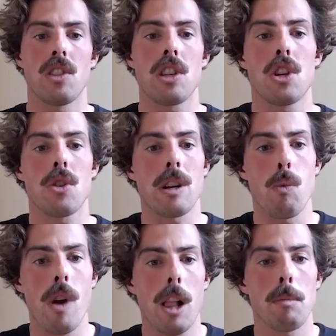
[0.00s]

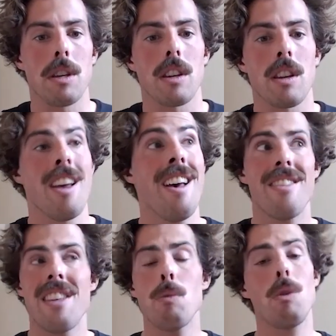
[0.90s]
securing well-being,
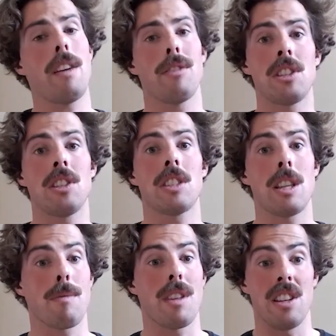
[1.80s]
then we'll have a
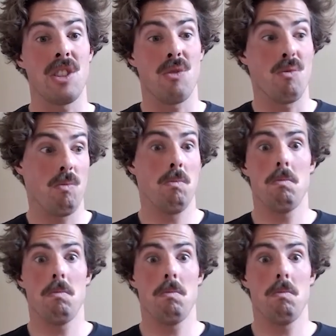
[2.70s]
system that is